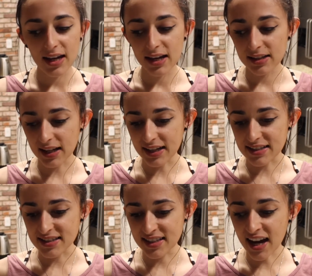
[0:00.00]
and like
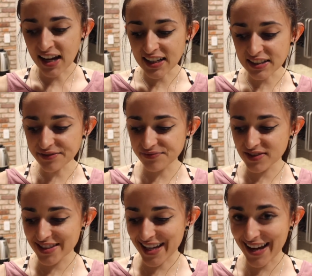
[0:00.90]
a kind of
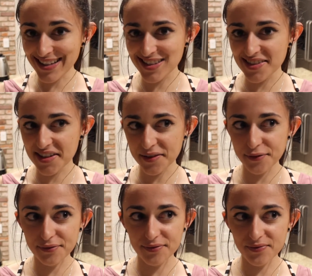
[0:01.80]
taste of
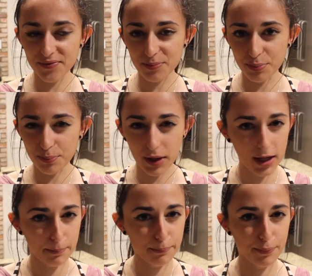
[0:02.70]

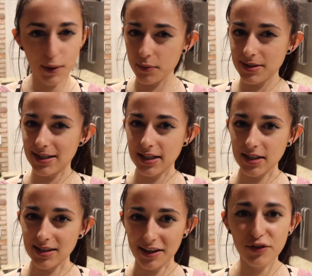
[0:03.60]
plant
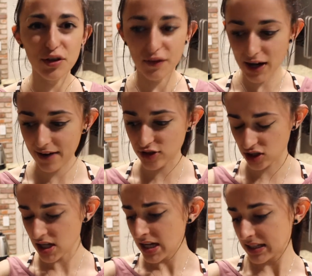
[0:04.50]
protein. Like if you ever have
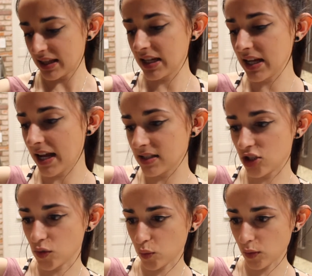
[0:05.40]
just, cause I think it has
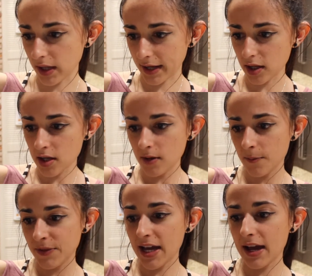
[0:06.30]
just like,
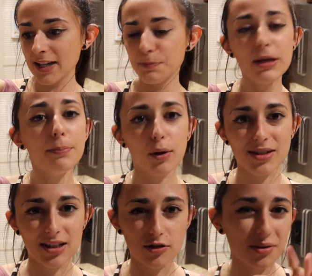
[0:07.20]
yeah, it has pea
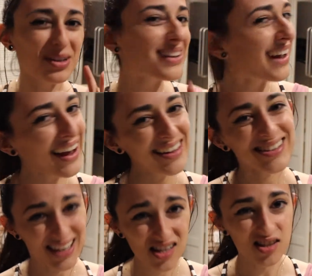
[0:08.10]
protein. So you kind
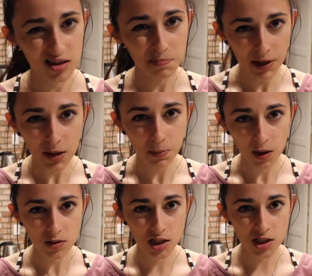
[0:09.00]
of taste the pea
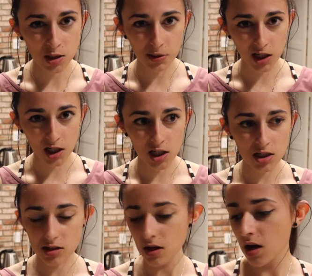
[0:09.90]
protein, to be
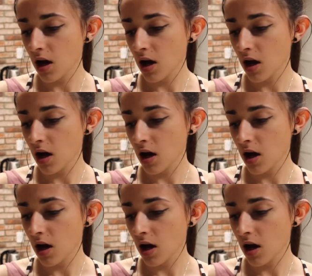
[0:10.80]
honest.